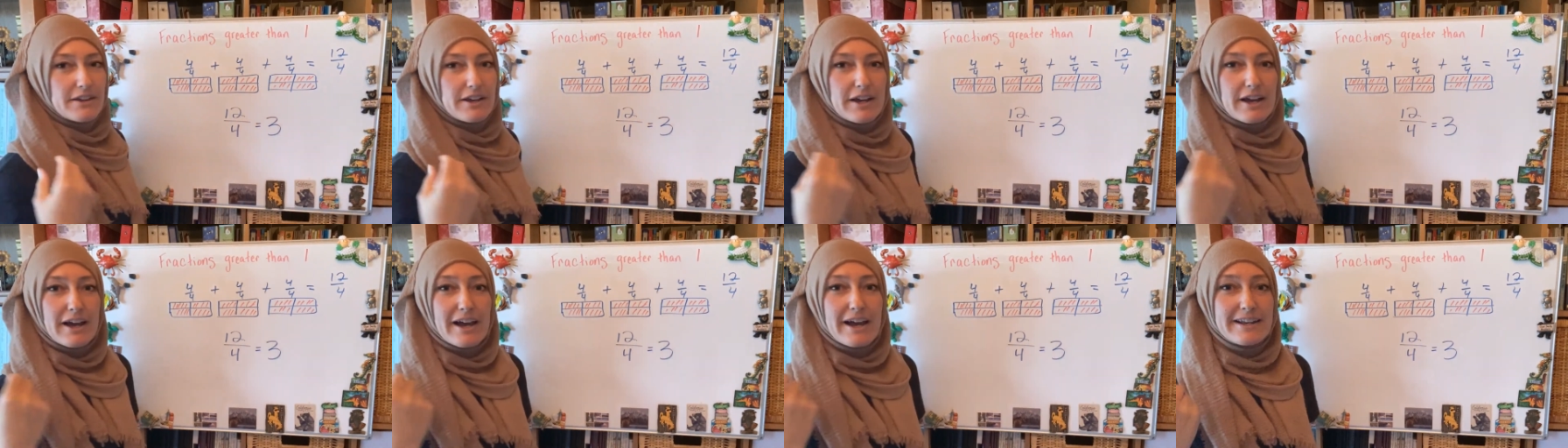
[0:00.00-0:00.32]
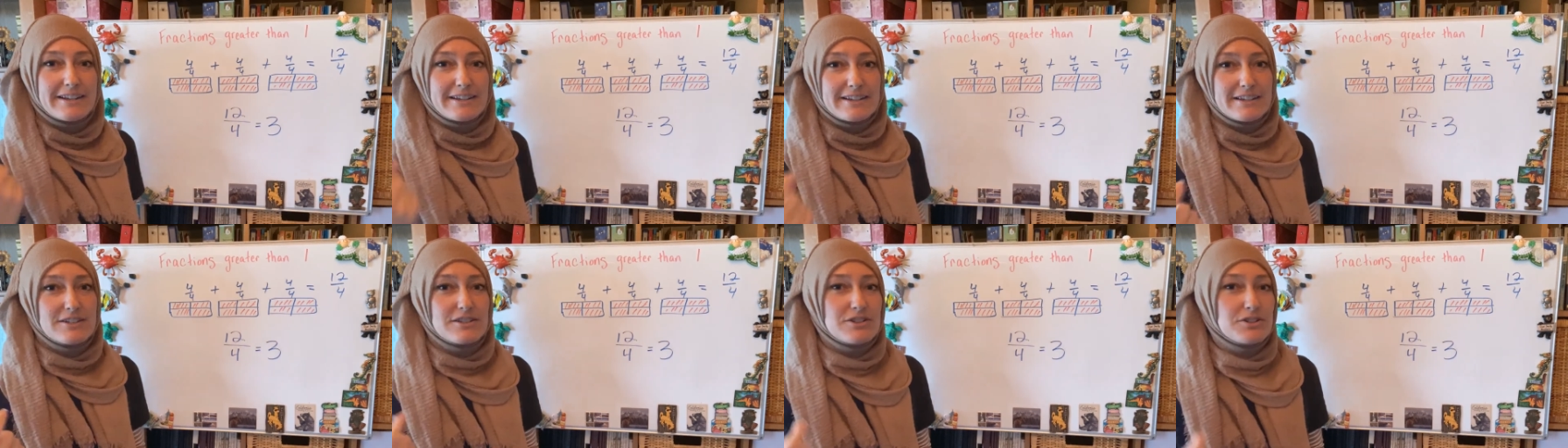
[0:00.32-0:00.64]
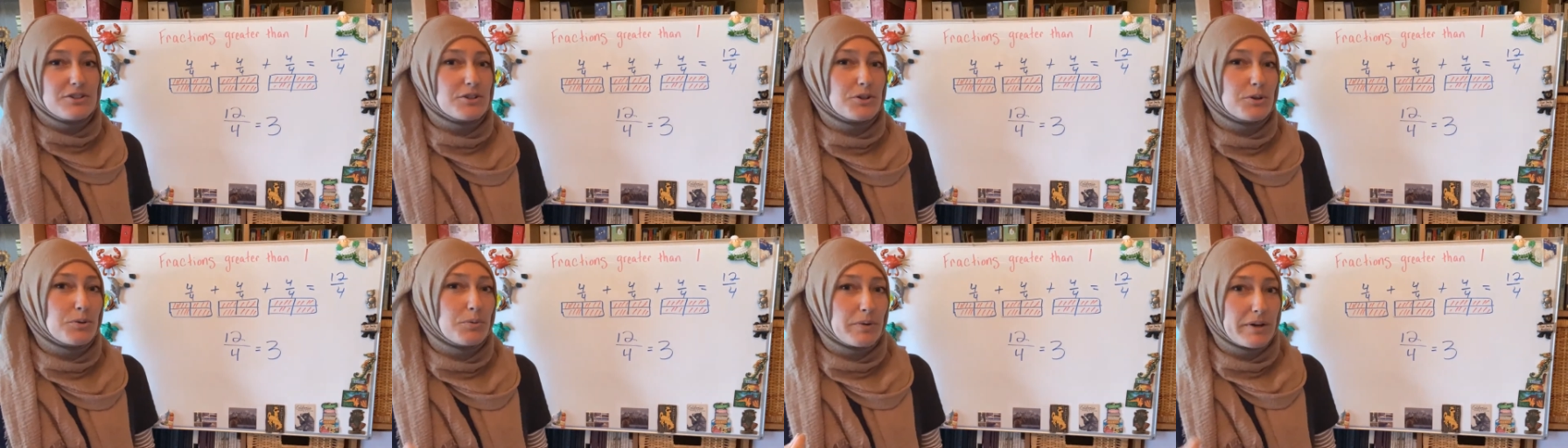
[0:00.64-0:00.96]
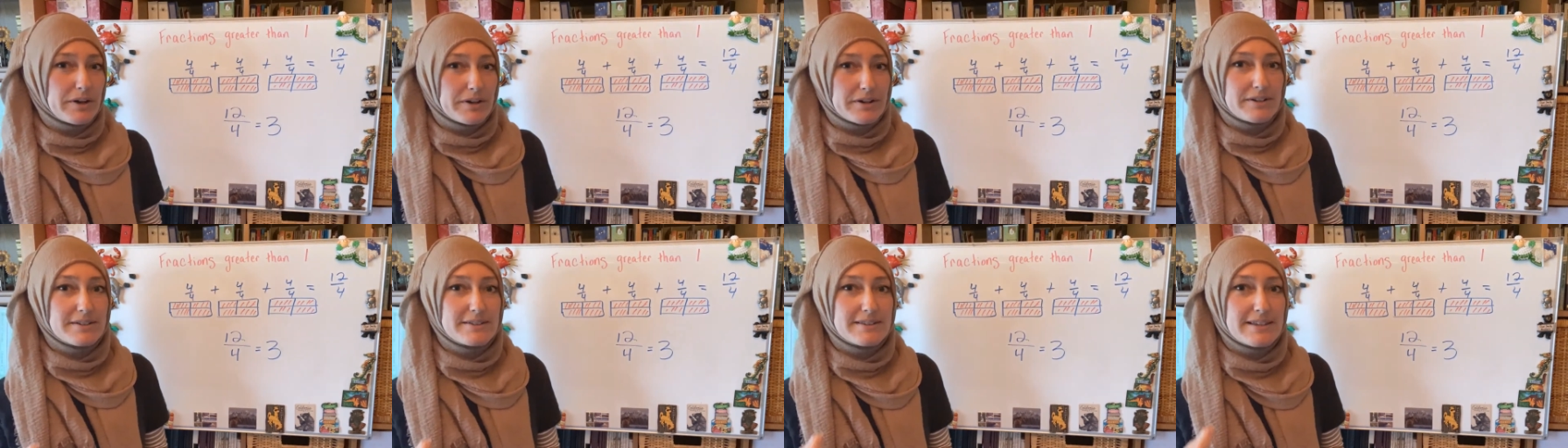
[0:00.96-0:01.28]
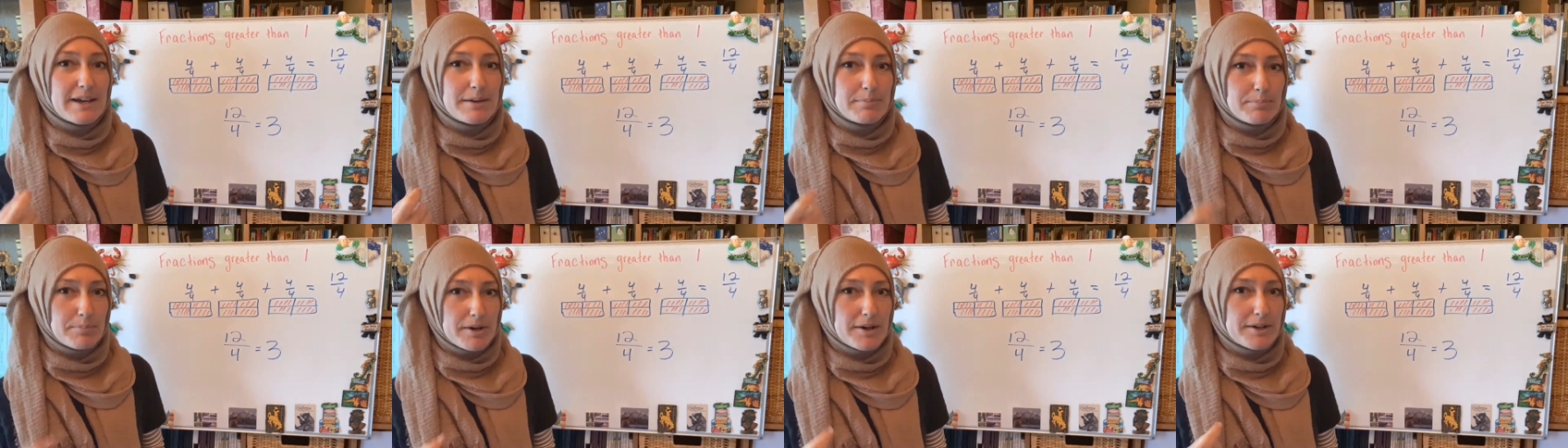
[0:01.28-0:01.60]
I need to know where does
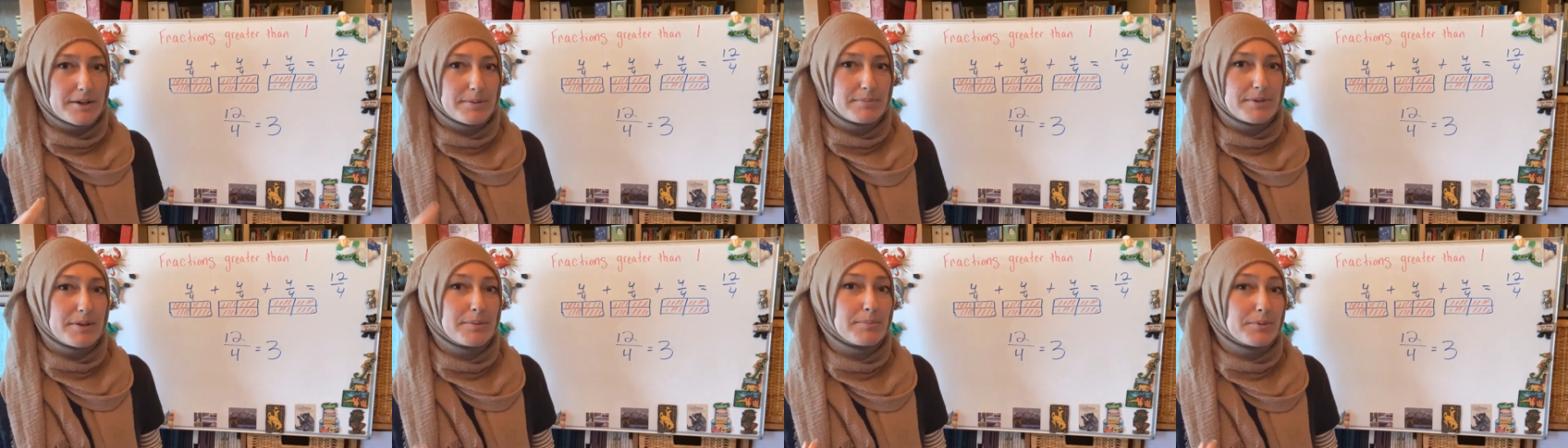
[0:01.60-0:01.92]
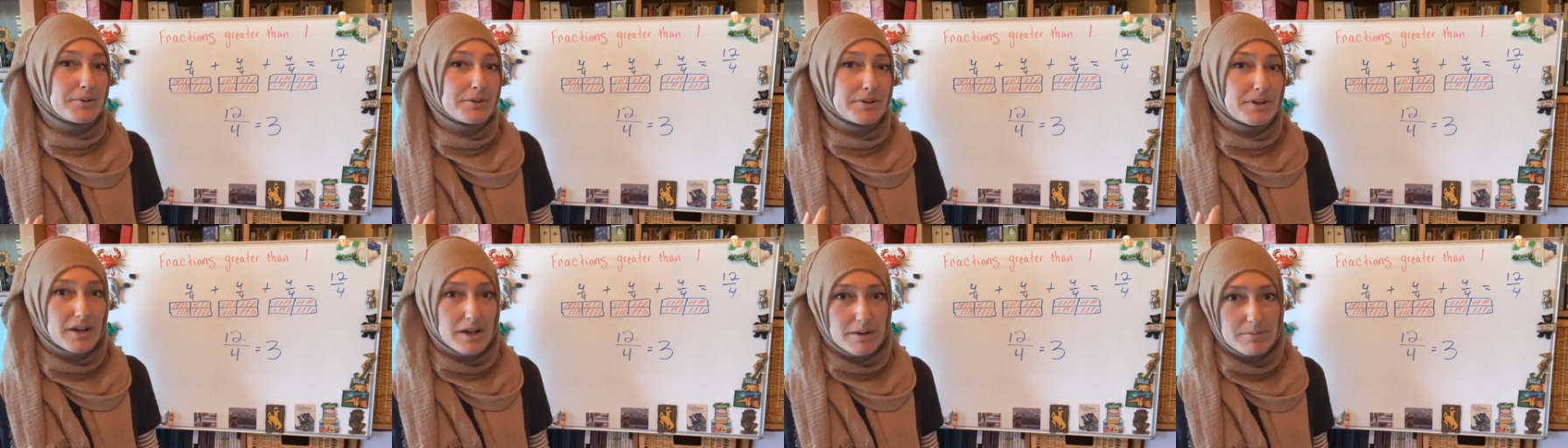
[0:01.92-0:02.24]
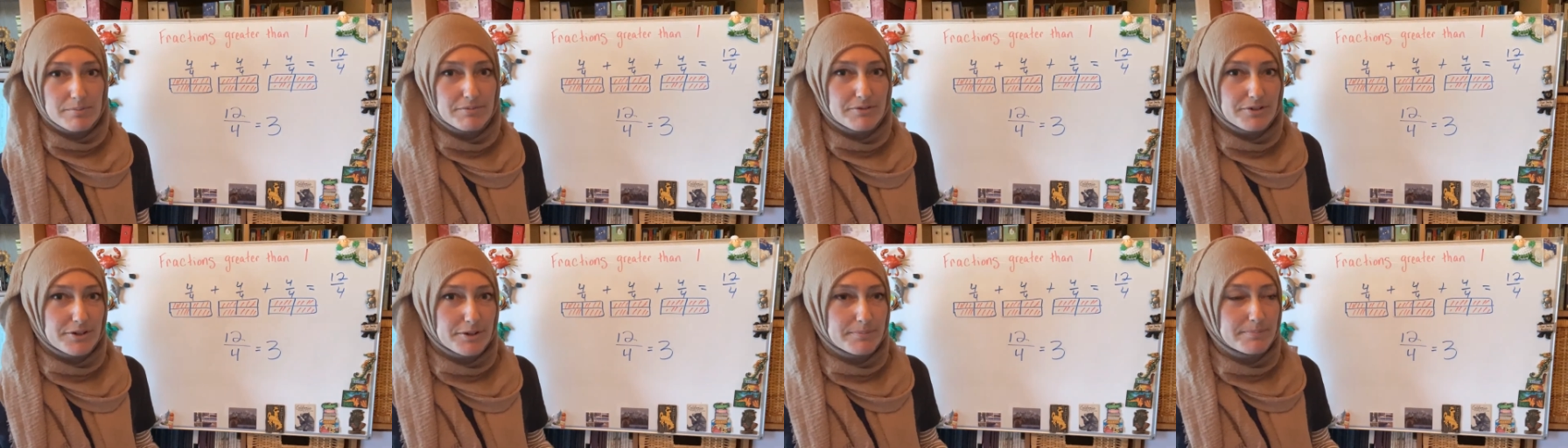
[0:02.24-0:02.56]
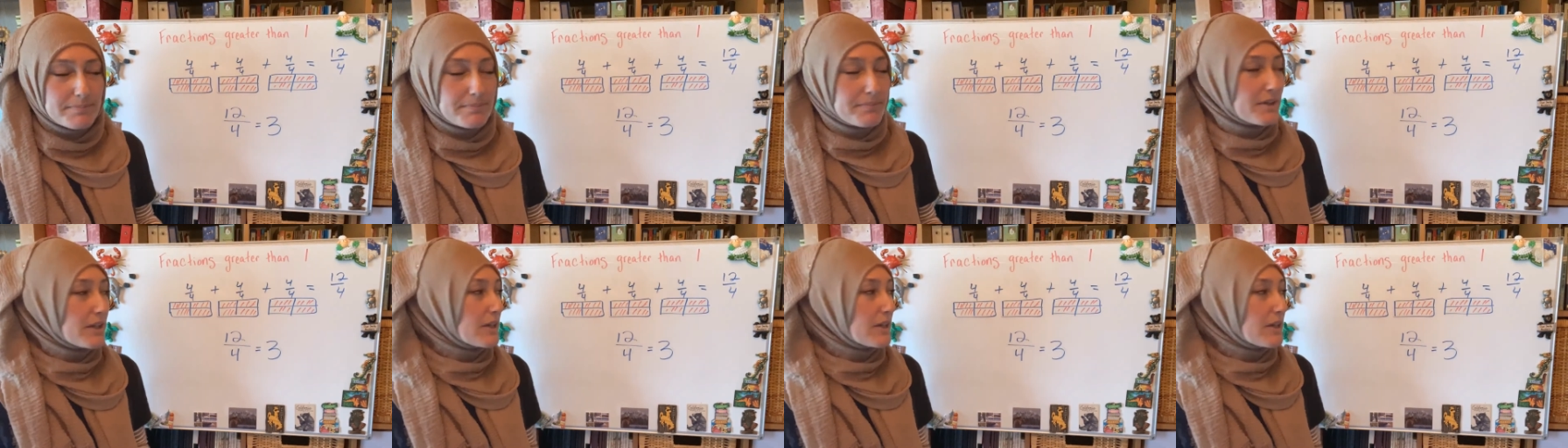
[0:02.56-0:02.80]
that bottom number come from.